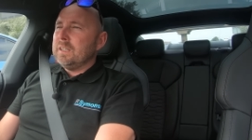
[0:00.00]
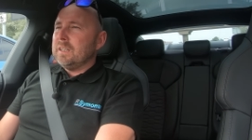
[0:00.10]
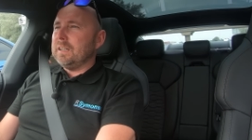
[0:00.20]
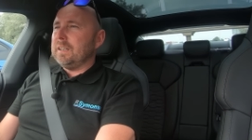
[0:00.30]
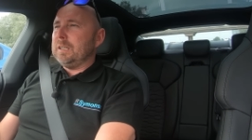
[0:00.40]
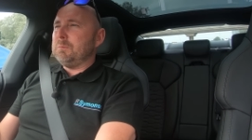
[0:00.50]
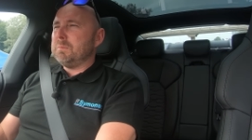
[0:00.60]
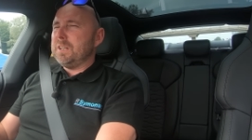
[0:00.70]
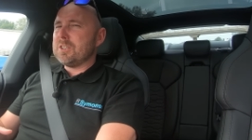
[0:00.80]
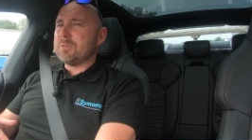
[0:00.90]

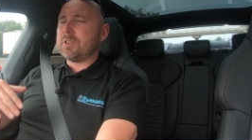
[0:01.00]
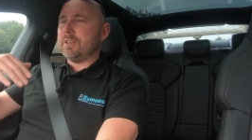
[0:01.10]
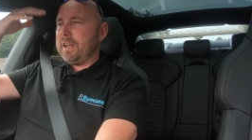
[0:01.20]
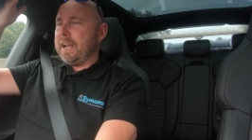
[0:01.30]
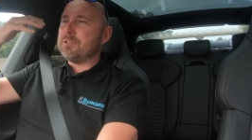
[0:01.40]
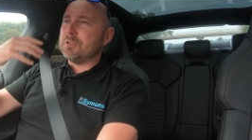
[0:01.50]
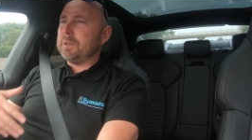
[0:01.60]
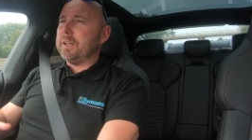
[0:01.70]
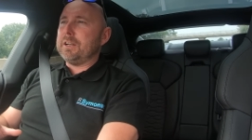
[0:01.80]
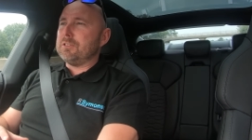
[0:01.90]
But in terms of kind of headroom
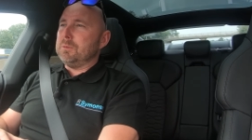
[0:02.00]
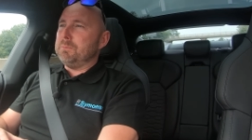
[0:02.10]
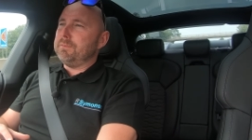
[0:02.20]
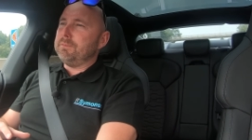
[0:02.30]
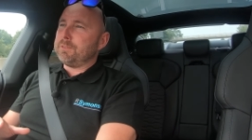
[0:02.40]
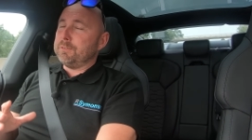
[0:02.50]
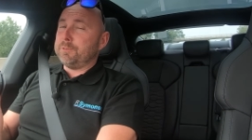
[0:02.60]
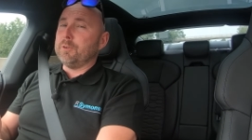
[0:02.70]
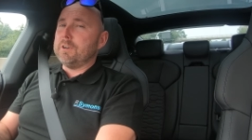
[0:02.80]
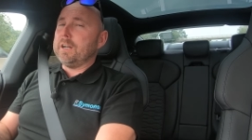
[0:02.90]
and legroom, for
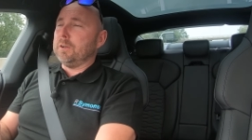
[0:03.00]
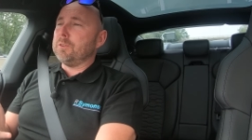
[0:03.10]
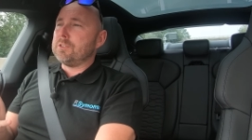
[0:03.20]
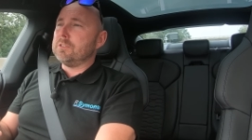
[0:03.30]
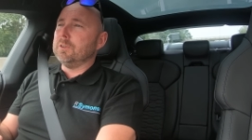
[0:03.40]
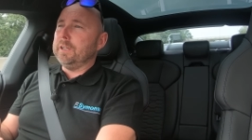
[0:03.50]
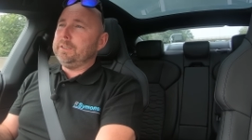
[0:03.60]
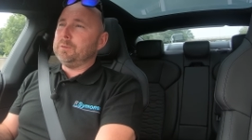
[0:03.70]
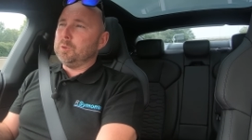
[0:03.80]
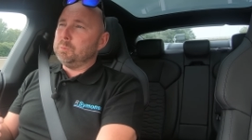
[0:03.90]
4 adults they're all
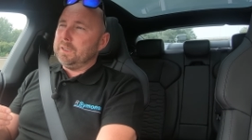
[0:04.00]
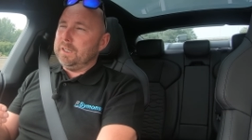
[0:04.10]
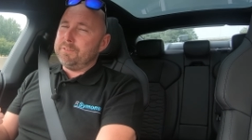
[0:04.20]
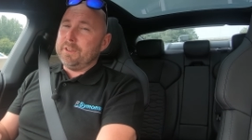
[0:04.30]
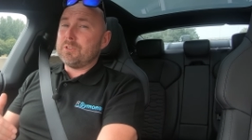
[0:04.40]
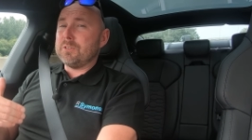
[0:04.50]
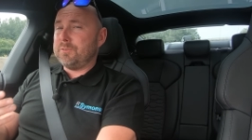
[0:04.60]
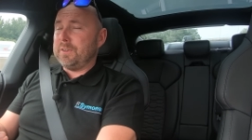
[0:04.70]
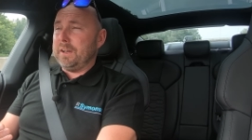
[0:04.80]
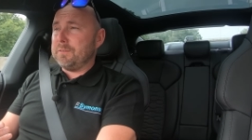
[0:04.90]
equal, but if there was a
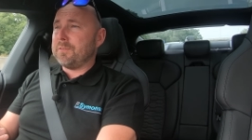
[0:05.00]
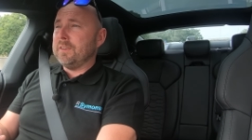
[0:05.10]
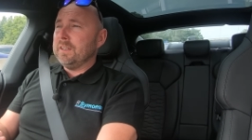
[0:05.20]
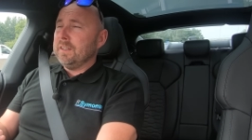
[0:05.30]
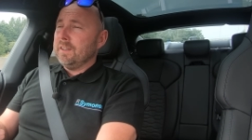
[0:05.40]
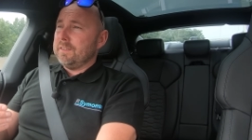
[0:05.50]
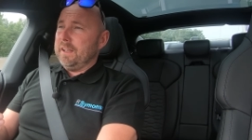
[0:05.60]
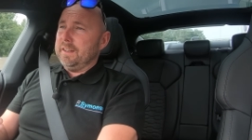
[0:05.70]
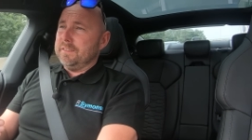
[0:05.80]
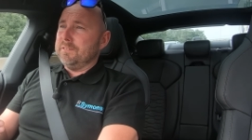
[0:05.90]
fifth,
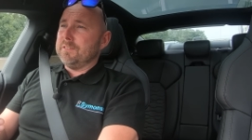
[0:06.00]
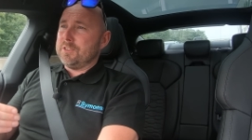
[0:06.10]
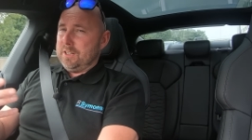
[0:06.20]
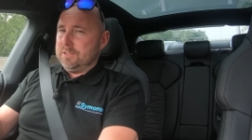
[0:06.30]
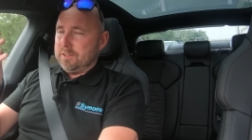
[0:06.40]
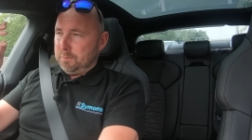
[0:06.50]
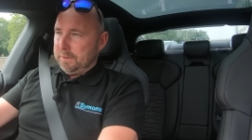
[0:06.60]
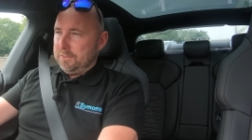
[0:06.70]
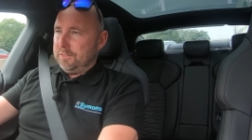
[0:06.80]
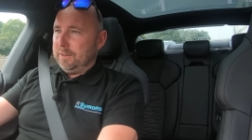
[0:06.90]
then the Tesla
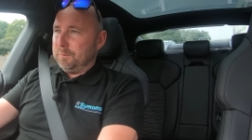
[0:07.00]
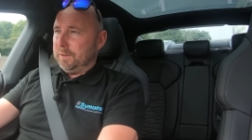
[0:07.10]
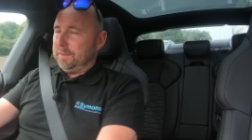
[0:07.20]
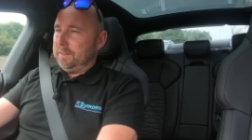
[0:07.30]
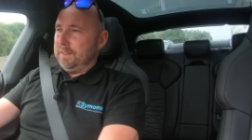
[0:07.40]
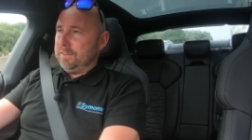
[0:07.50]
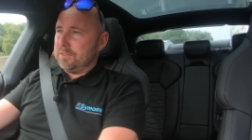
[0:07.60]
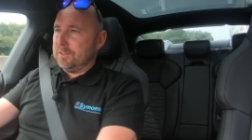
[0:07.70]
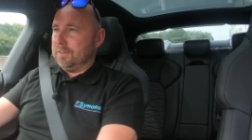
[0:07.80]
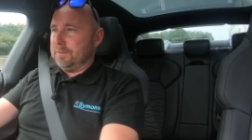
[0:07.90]
wins that one. It's
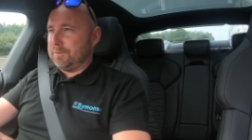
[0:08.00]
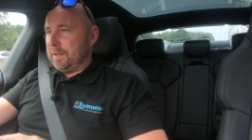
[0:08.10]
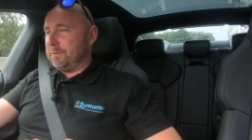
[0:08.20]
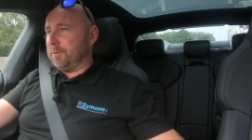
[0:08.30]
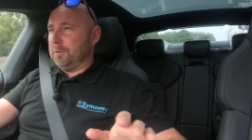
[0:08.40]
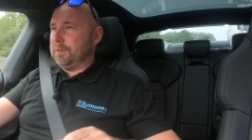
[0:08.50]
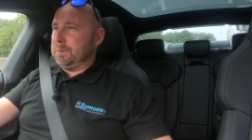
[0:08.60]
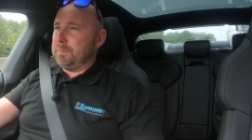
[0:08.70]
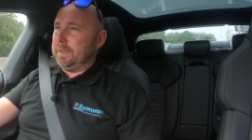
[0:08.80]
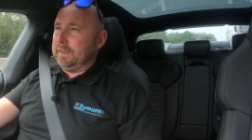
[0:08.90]
got a flat floor in
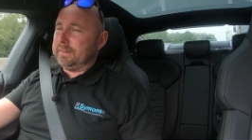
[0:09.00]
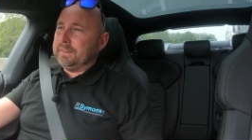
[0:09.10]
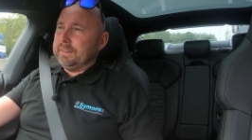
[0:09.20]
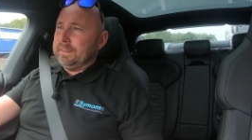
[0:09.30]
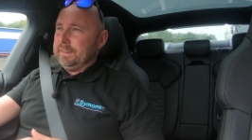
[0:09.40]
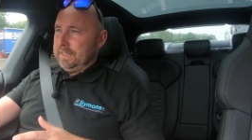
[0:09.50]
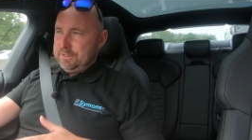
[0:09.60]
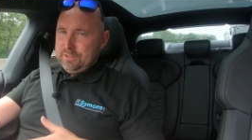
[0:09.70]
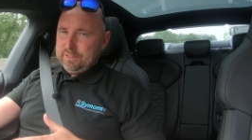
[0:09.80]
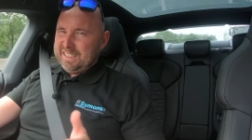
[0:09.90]
the back,
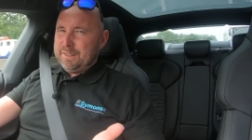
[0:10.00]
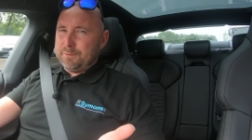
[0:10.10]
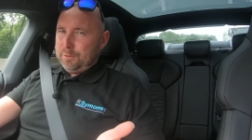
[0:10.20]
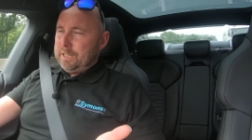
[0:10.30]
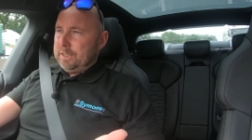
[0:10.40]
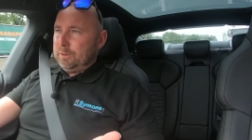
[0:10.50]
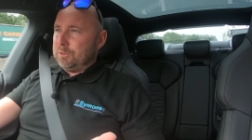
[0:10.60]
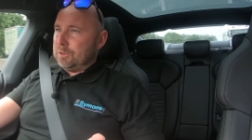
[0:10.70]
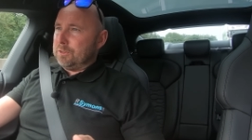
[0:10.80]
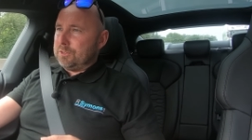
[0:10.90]
and you can get 3
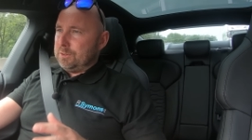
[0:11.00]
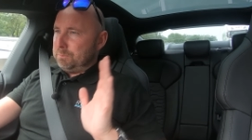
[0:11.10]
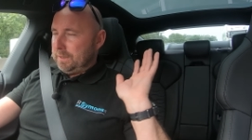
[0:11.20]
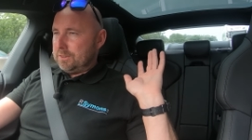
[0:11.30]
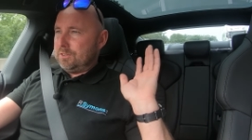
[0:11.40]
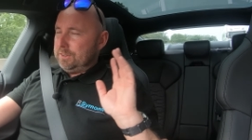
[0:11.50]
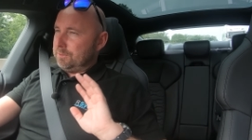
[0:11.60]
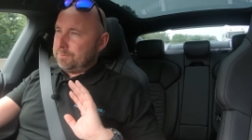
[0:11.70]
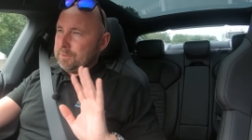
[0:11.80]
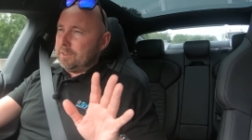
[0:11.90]
adults across the back seat.
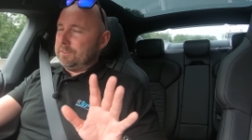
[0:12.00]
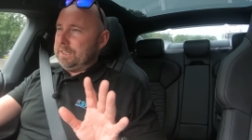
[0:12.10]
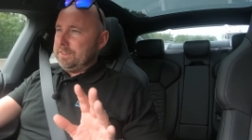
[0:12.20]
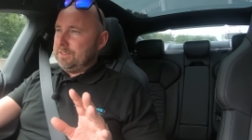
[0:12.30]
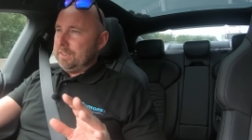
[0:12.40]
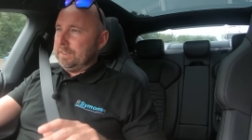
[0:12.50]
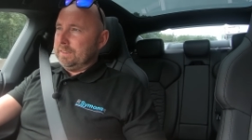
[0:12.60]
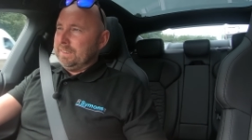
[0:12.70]
It's far easier.